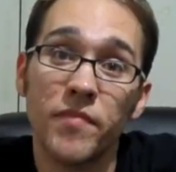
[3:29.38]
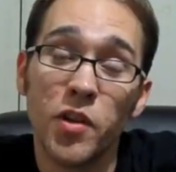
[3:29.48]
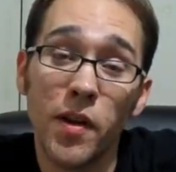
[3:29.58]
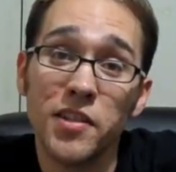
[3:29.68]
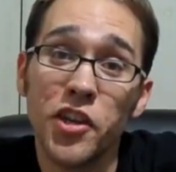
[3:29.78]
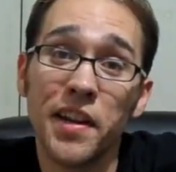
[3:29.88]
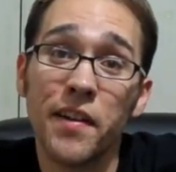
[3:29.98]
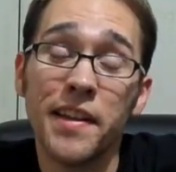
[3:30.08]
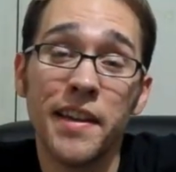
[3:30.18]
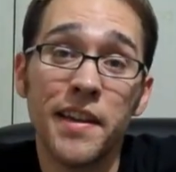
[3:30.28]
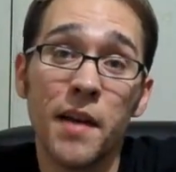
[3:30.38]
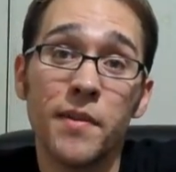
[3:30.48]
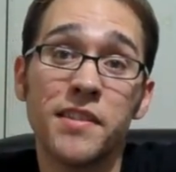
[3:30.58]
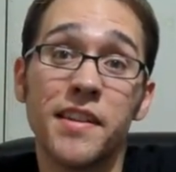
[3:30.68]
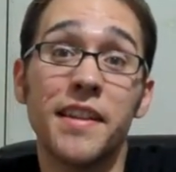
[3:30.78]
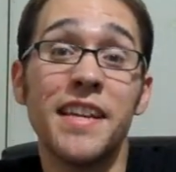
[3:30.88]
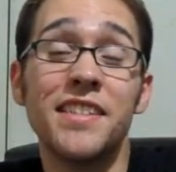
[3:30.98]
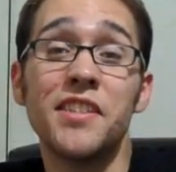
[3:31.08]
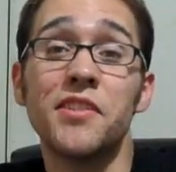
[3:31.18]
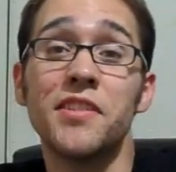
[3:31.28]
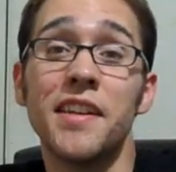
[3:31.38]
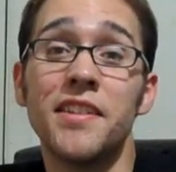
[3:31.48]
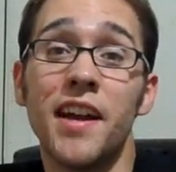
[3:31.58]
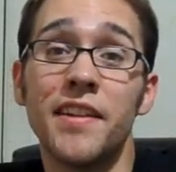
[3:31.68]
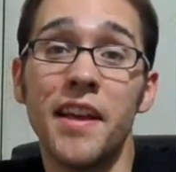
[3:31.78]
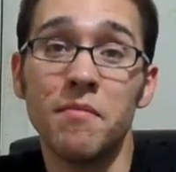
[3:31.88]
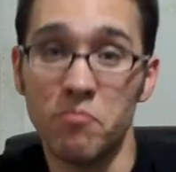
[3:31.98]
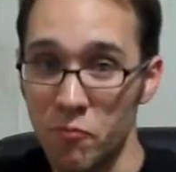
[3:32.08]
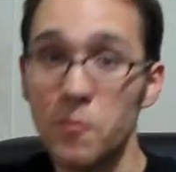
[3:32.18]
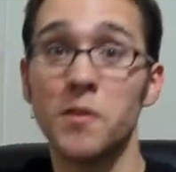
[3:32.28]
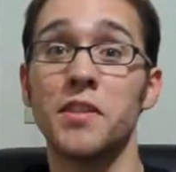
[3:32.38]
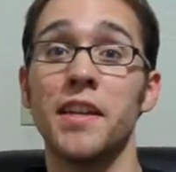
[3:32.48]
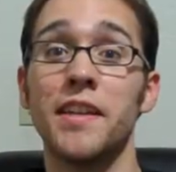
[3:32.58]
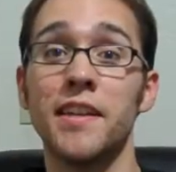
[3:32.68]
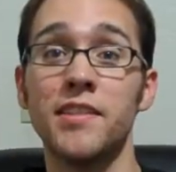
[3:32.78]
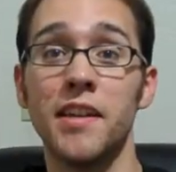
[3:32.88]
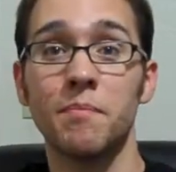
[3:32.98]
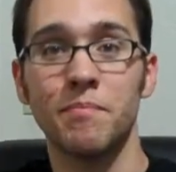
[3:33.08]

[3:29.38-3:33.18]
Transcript: Go ahead and check out IDK Comics at easiersaid.net, and we'll see you next time.